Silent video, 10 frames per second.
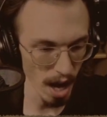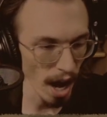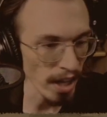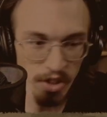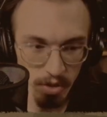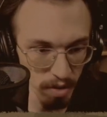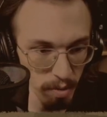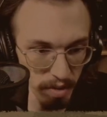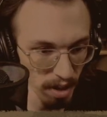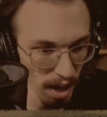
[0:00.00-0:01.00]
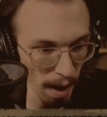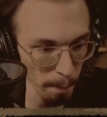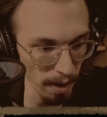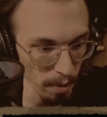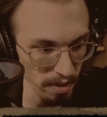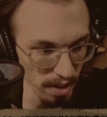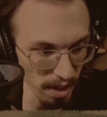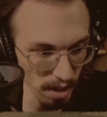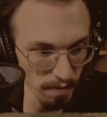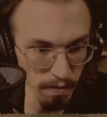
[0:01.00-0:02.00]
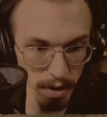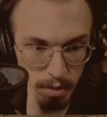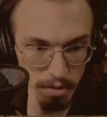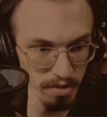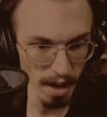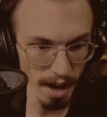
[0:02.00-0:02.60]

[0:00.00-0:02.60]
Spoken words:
I knew this was gonna happen. I was gonna get confused